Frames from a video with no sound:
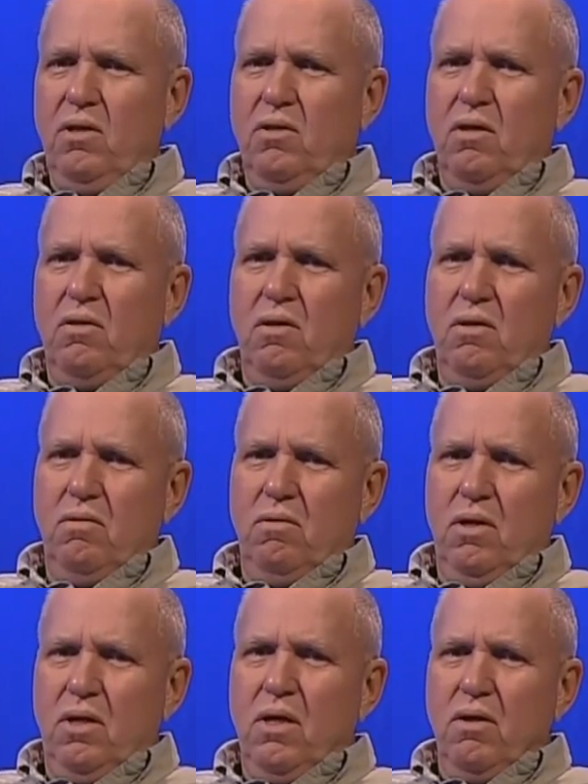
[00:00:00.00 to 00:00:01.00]
think that the,
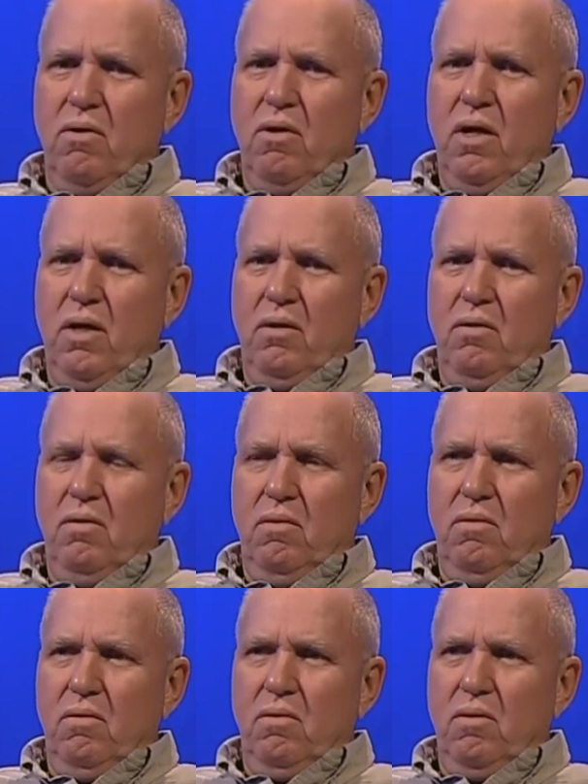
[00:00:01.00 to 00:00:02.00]
the internet
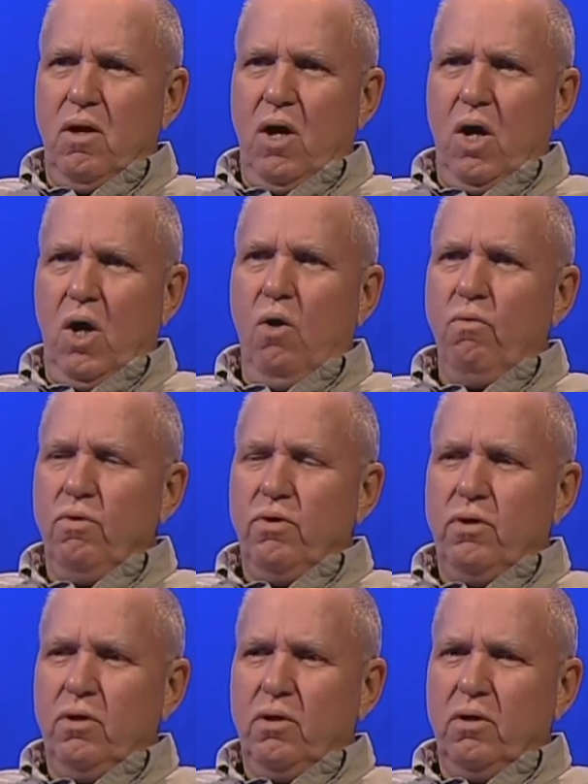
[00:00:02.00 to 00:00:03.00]

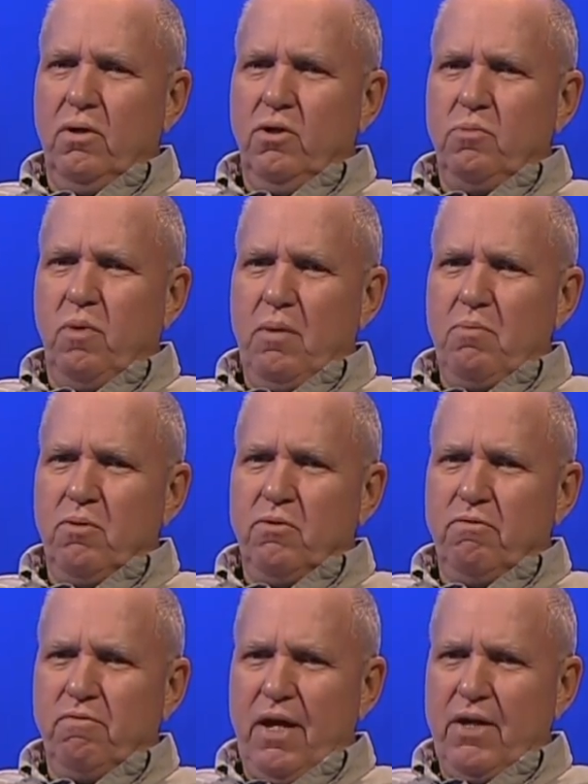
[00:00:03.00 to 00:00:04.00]
overtook
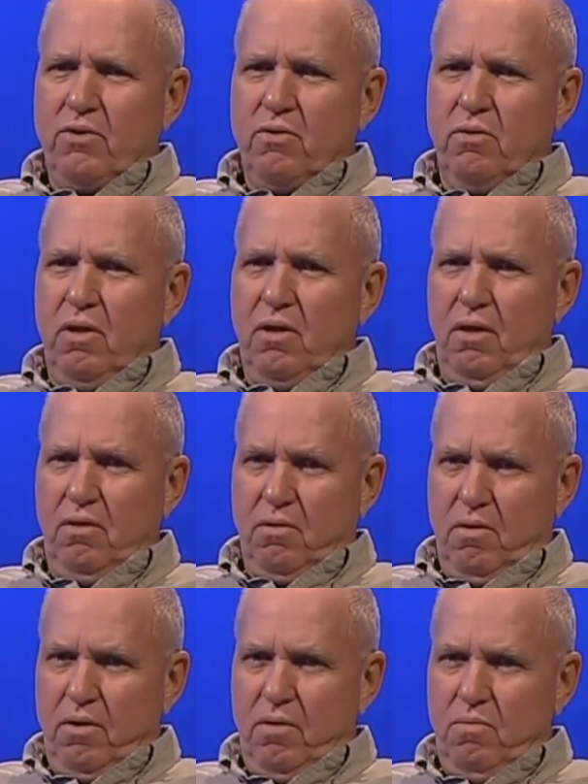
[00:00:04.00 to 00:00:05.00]
newspapers faster than they
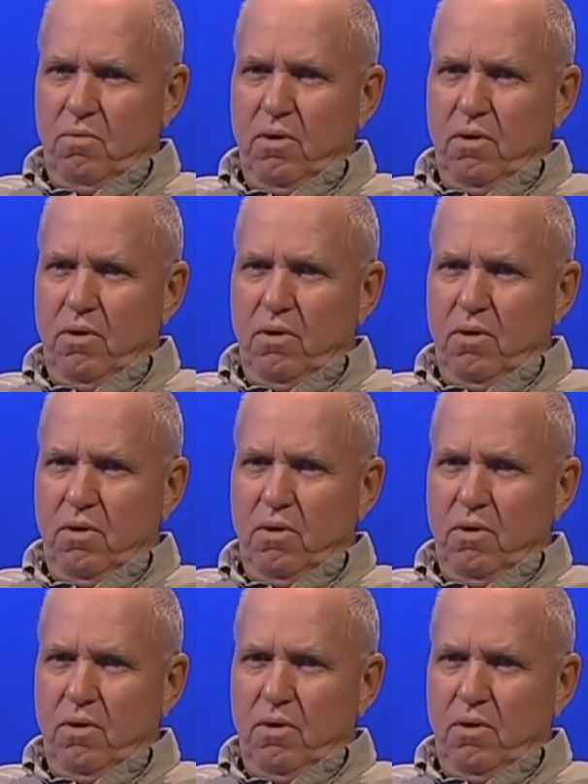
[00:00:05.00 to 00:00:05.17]
thought it